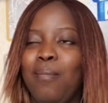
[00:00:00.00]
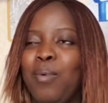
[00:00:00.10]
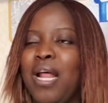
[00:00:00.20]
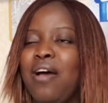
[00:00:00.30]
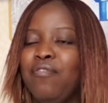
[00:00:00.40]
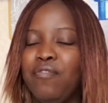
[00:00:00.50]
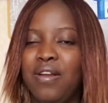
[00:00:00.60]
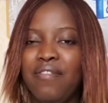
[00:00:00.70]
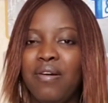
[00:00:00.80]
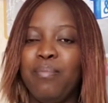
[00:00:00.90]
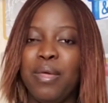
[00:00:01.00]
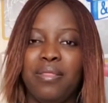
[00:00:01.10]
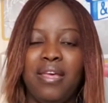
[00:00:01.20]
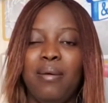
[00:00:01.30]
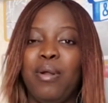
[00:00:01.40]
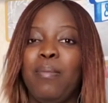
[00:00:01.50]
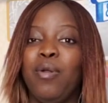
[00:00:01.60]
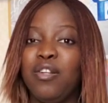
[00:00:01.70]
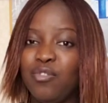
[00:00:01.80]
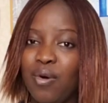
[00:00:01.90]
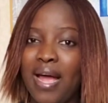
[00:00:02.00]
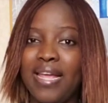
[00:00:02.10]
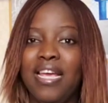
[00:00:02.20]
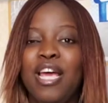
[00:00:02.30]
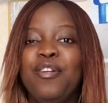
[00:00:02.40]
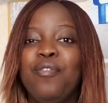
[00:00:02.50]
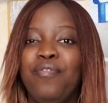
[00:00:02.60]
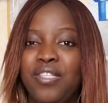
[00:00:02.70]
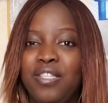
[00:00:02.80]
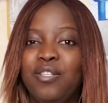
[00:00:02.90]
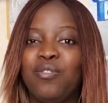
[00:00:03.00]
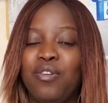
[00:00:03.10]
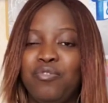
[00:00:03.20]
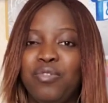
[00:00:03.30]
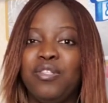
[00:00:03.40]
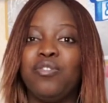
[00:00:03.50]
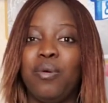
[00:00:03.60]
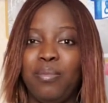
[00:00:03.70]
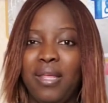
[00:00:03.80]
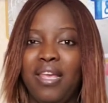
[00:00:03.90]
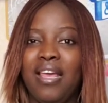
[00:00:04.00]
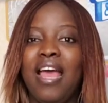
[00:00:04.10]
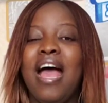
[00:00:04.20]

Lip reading: but I have never been there, but I'm going to try to visit these countries someday.